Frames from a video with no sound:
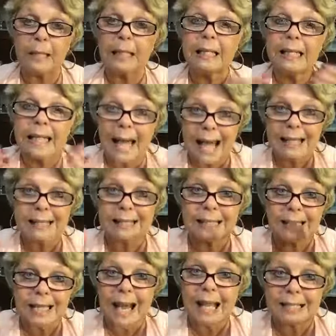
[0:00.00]
And yes,
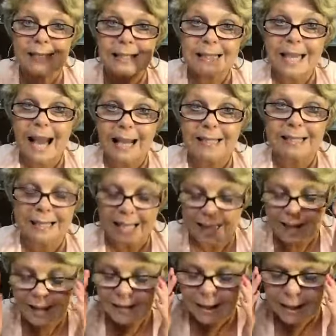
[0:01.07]
yes, yes,
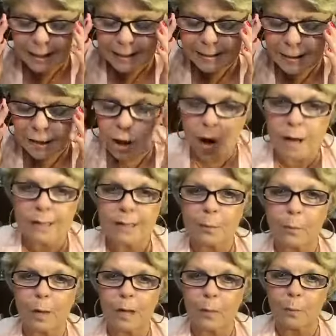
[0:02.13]
that is an
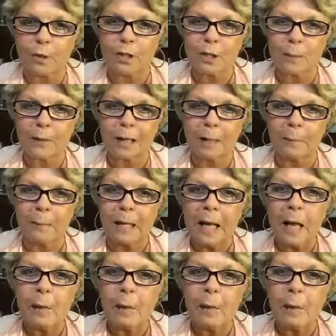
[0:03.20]
awesome way to worship him.